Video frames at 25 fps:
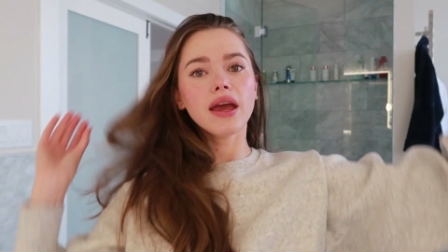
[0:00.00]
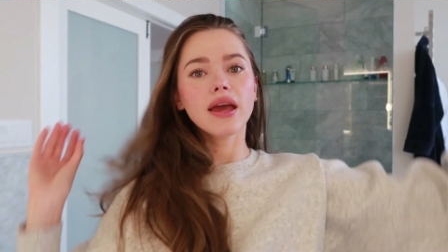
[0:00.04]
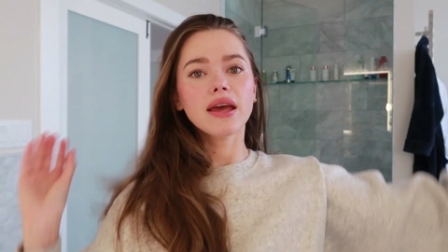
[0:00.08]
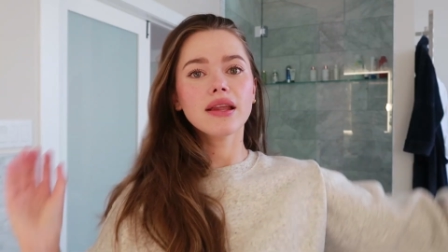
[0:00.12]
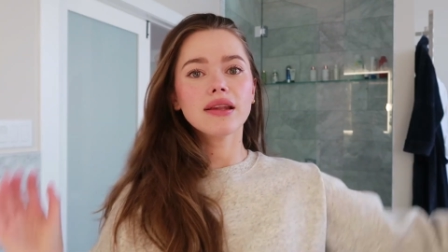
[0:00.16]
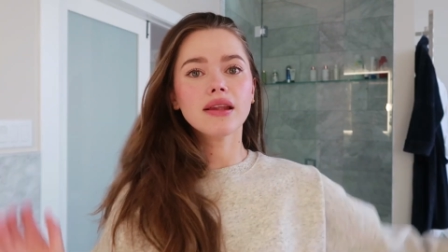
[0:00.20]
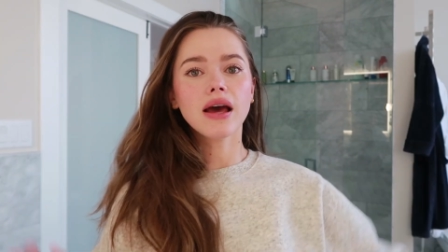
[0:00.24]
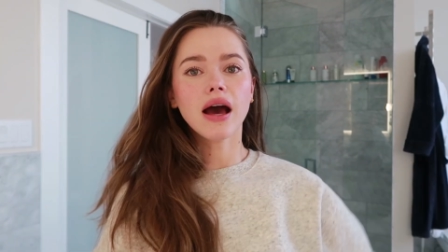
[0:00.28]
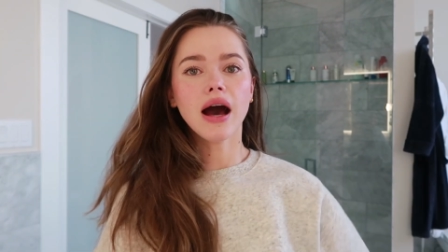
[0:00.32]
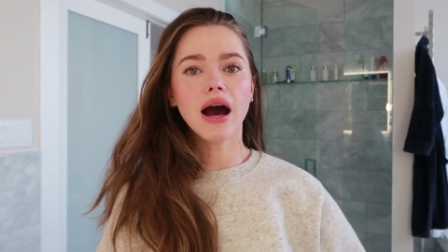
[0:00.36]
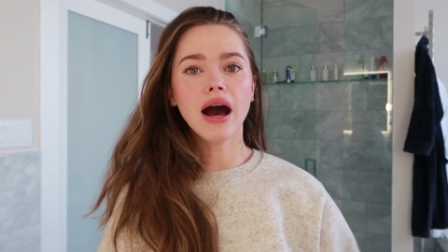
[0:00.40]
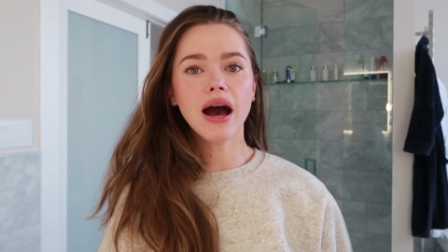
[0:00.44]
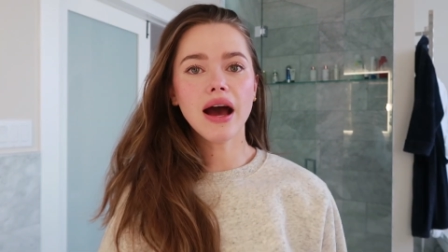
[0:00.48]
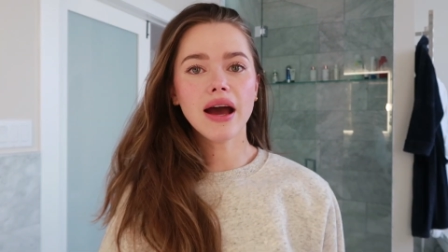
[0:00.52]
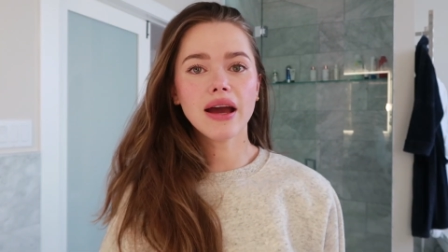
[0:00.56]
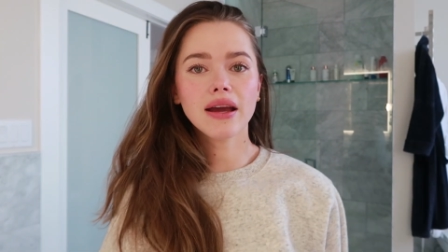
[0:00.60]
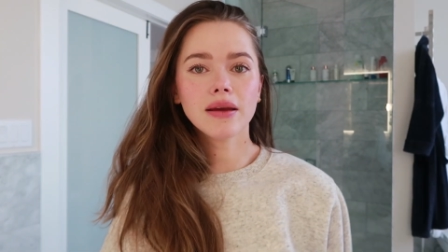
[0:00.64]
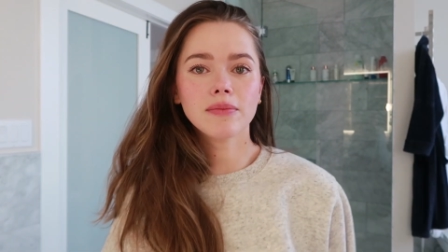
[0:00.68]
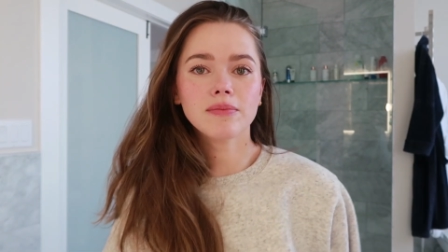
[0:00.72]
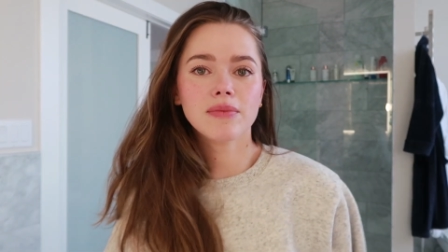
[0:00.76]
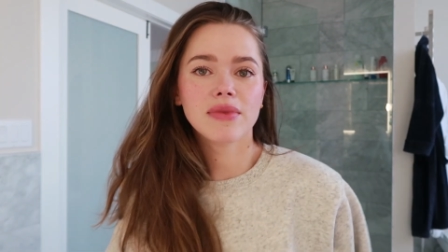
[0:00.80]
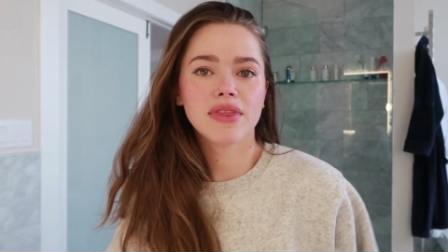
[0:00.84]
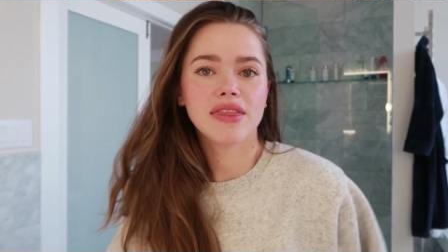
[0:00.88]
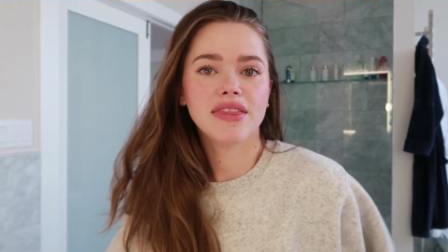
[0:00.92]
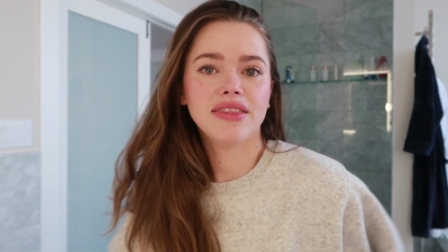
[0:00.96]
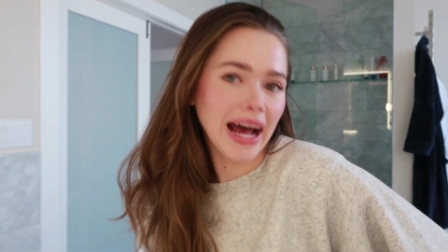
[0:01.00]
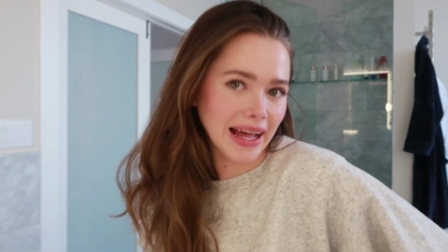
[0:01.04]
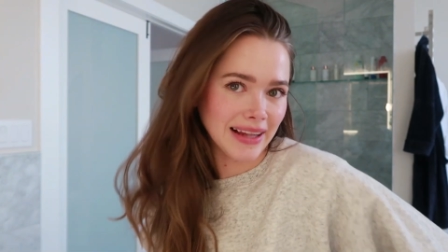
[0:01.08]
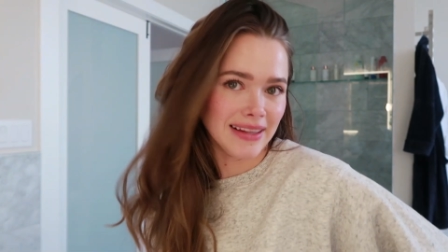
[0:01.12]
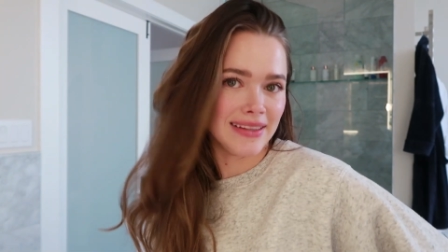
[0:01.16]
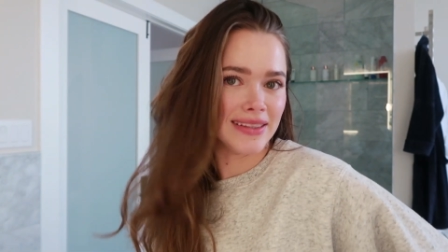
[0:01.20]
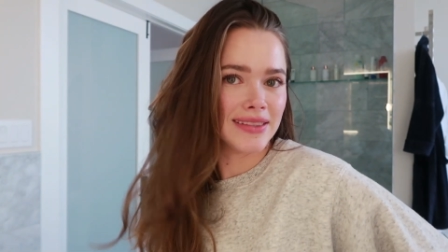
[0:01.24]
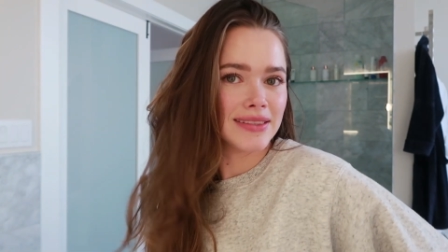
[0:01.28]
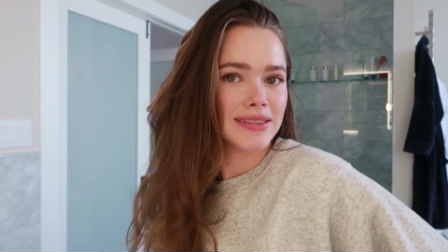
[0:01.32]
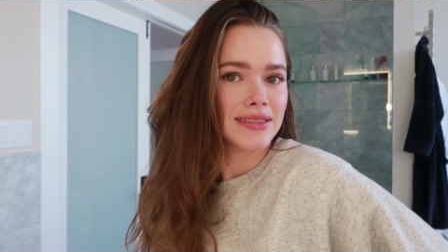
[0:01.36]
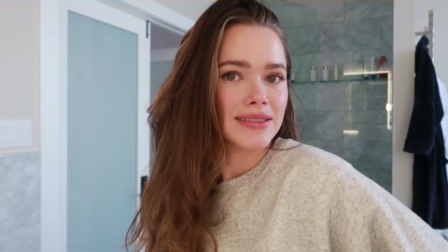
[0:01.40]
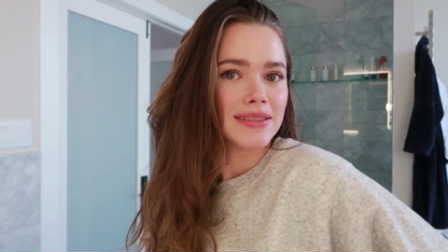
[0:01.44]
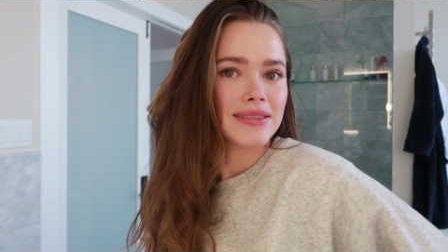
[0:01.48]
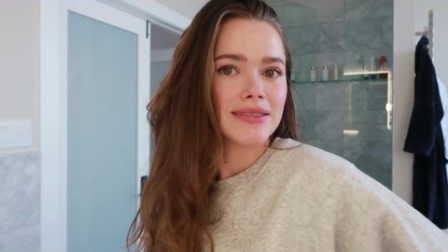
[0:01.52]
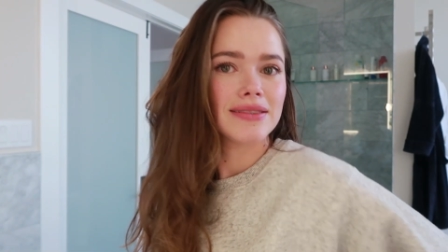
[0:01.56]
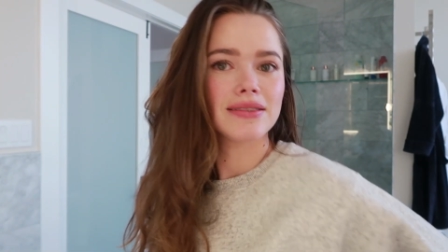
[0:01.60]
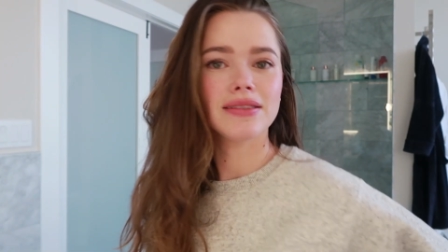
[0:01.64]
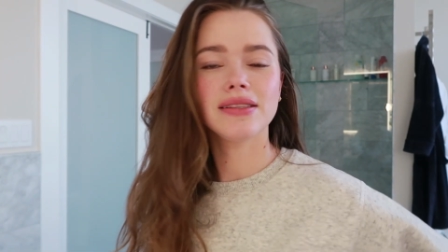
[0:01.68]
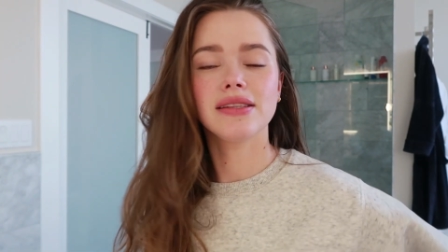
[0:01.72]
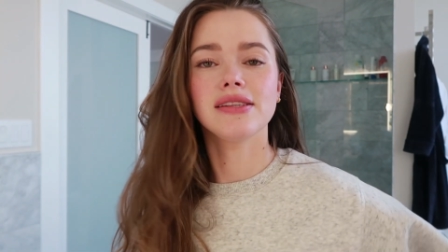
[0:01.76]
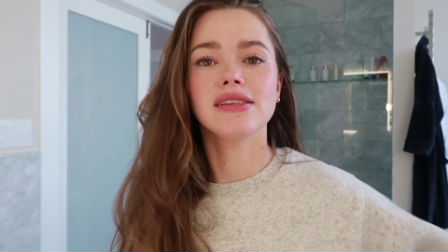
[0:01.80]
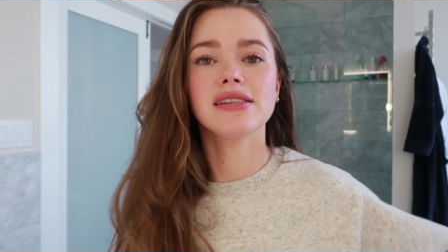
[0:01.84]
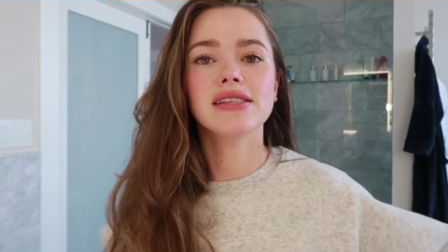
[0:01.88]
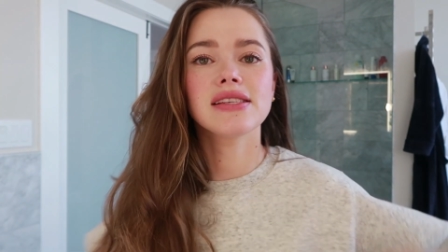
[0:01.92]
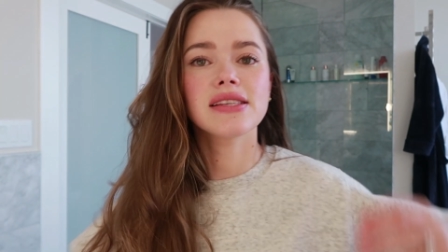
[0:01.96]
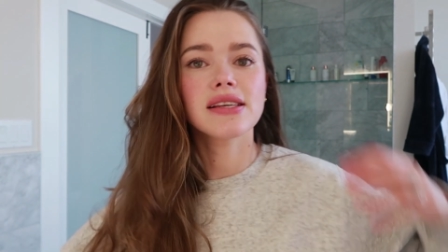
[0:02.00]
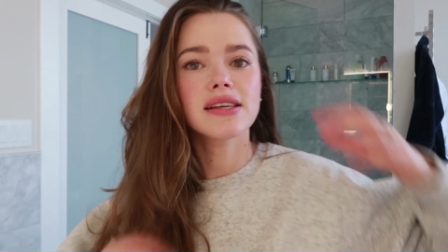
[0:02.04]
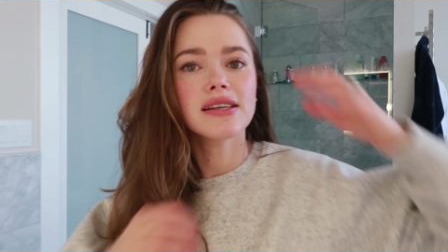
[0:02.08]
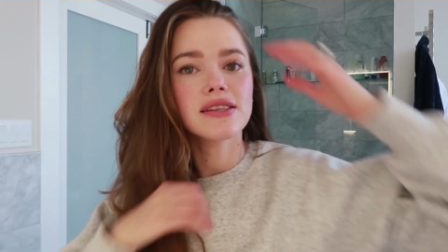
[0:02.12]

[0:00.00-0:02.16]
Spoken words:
And I'm done. This